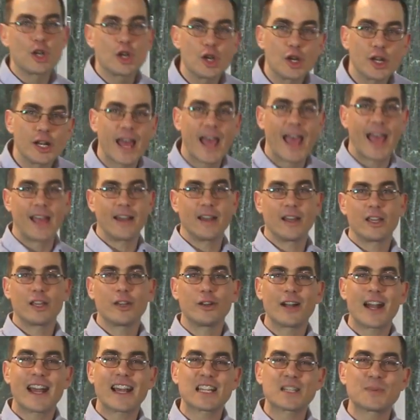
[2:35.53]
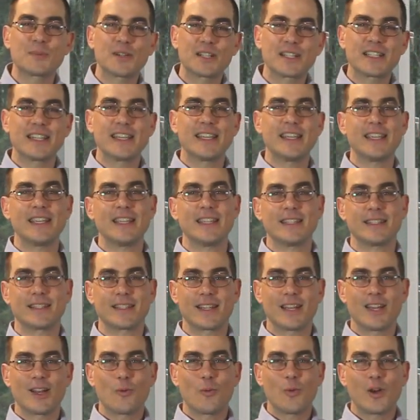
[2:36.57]
good at, your expertise,
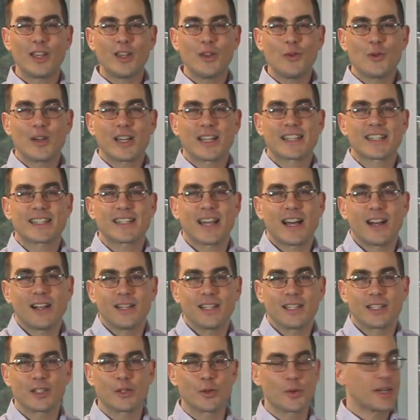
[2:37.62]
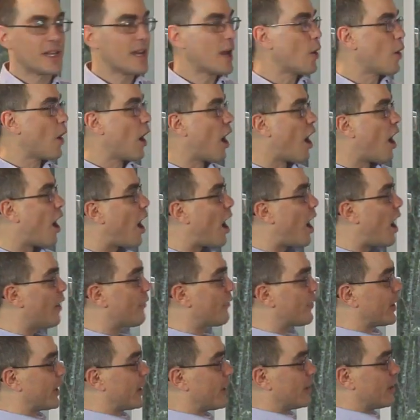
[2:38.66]
what you excel at doing. Now,
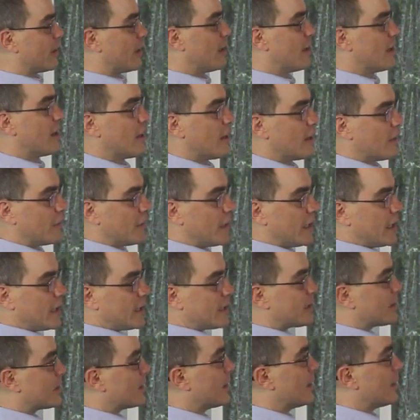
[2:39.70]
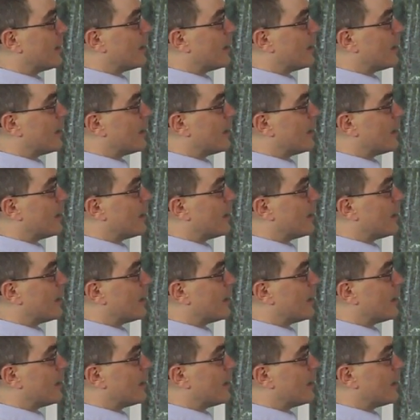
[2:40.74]
often these